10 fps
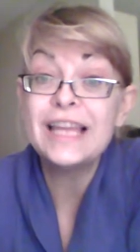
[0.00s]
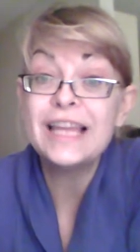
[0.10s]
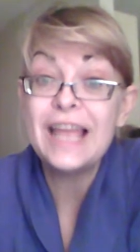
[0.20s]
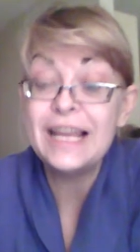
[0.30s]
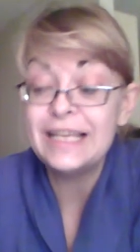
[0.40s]

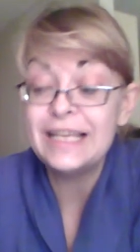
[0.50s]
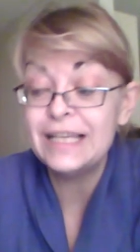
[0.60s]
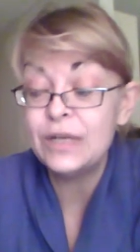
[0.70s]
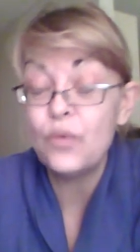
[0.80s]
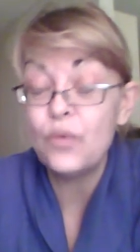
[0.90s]

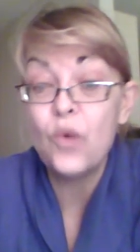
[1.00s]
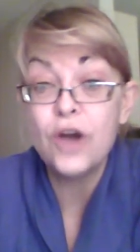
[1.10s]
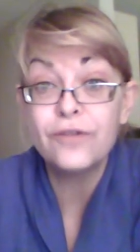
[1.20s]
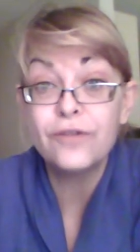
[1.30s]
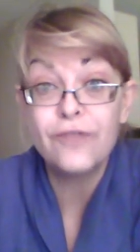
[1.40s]
Canadian
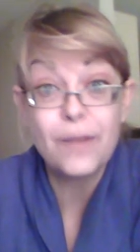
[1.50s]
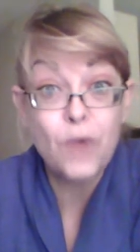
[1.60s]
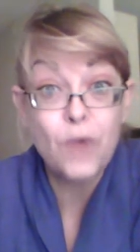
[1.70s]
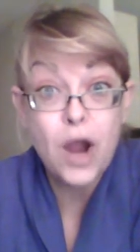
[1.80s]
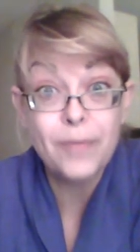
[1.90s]
waterfront
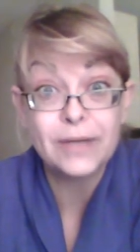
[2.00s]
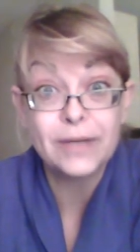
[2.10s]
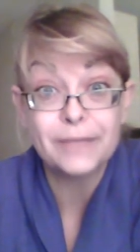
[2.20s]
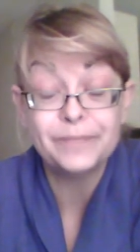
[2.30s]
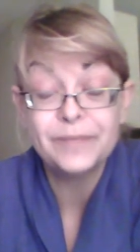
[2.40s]

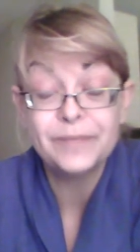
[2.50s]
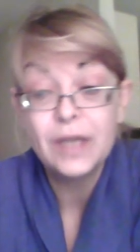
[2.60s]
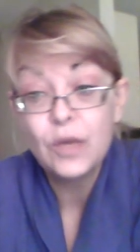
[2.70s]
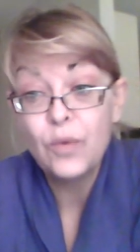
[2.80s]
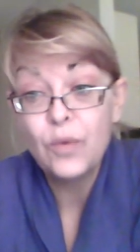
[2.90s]
property.
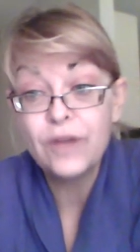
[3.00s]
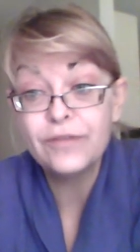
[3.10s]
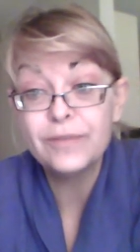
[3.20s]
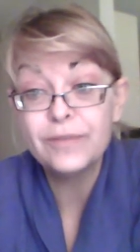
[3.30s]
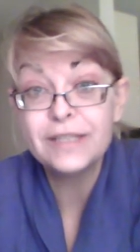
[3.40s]
One of
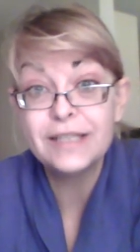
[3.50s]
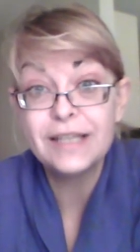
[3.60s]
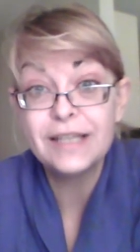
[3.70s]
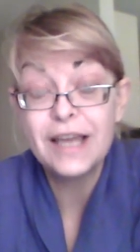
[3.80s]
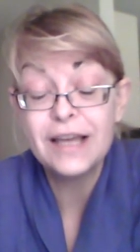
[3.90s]
them is
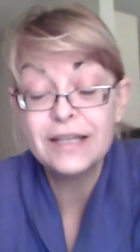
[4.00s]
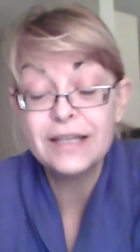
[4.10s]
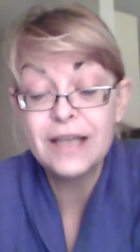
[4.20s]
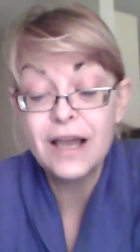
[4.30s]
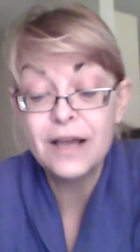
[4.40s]
in
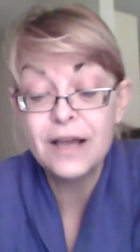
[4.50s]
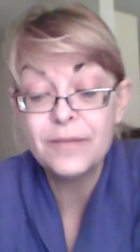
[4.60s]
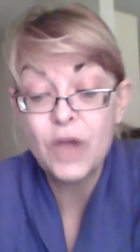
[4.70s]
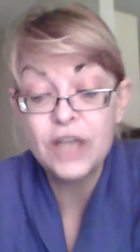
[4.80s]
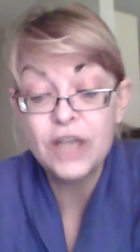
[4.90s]
uh,
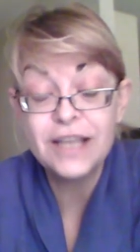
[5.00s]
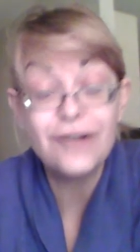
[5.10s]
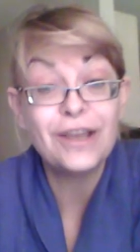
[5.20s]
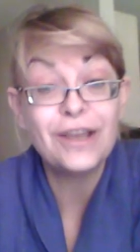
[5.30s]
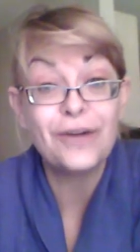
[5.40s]
um,
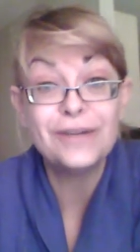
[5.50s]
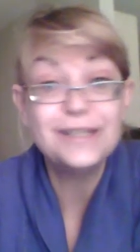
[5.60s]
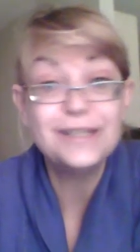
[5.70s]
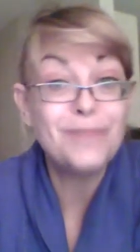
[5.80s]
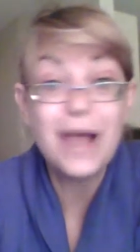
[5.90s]
Ontario.
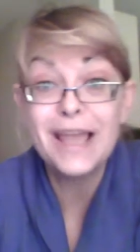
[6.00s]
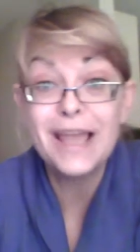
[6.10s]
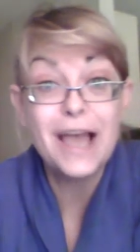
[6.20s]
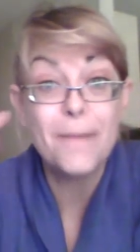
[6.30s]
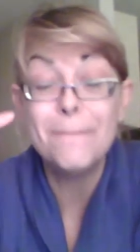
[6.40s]
He's
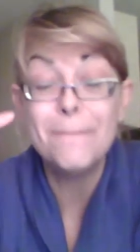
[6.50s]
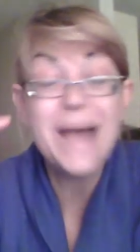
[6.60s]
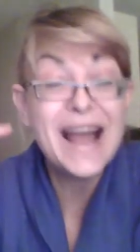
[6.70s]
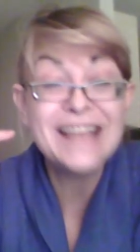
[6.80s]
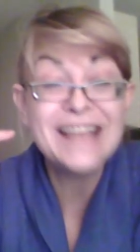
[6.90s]
buying up
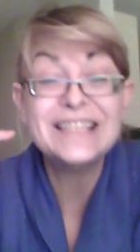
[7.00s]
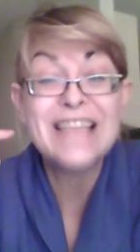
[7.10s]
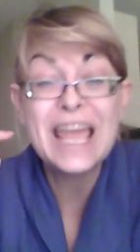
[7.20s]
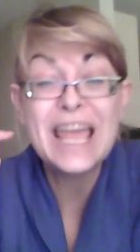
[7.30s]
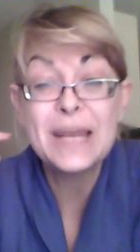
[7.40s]
miles
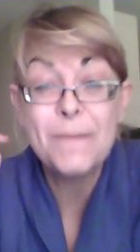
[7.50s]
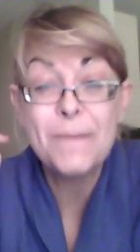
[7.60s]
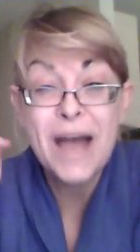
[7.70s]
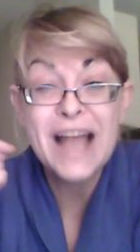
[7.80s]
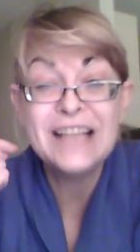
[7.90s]
and
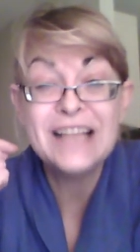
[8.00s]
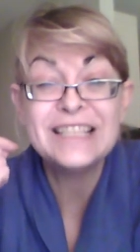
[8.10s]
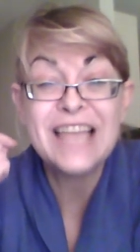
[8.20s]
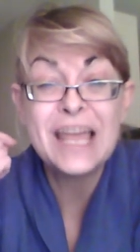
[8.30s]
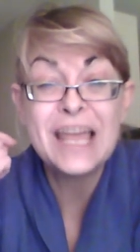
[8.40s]

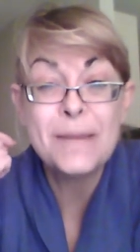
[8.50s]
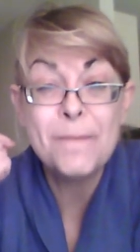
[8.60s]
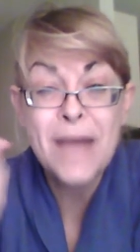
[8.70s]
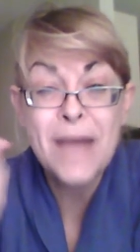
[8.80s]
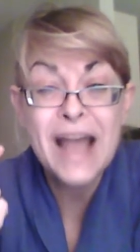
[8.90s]
miles
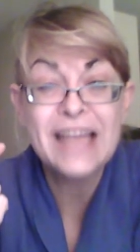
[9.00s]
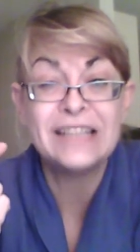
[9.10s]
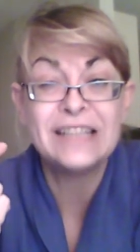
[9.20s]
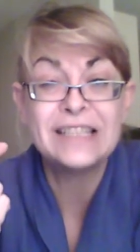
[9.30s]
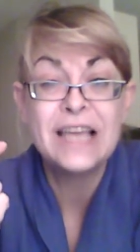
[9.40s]
and
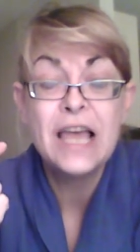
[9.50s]
miles